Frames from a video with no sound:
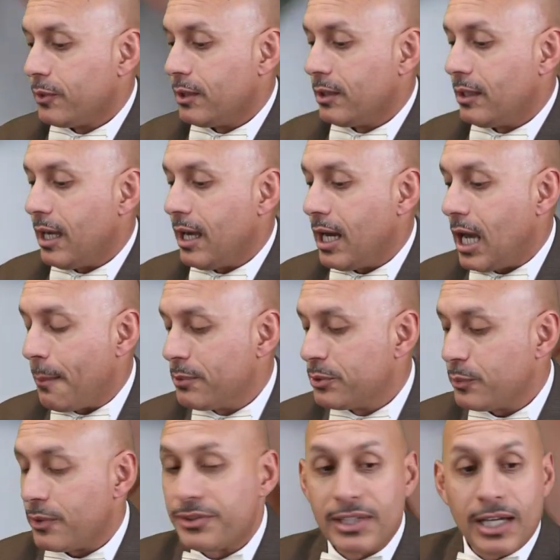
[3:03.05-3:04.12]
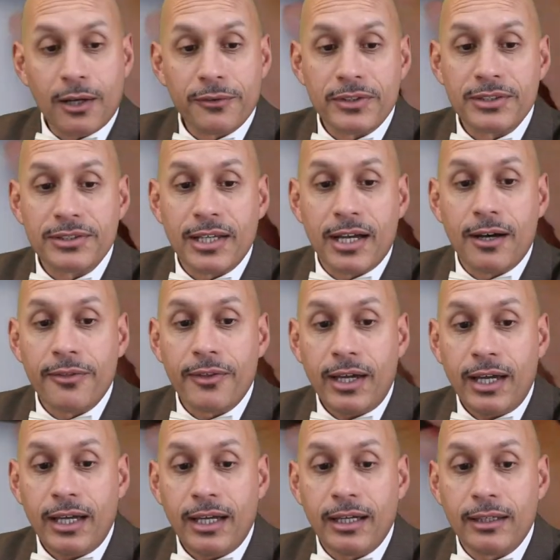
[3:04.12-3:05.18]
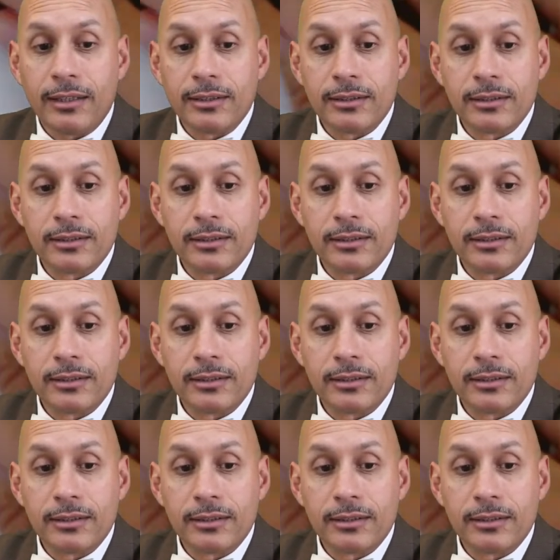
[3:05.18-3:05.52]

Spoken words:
And that happens with south to south and